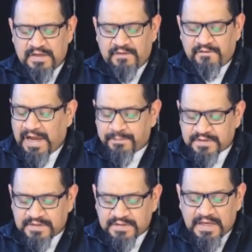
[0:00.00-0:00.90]

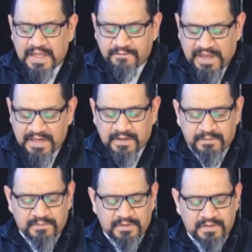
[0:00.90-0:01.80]
Vipers'
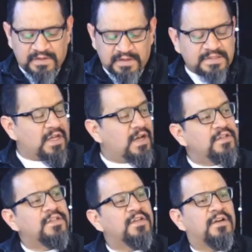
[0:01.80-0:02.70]
venom is
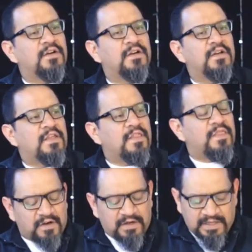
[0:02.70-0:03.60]
under
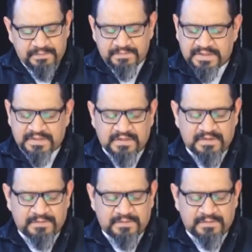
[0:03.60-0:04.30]
their lips.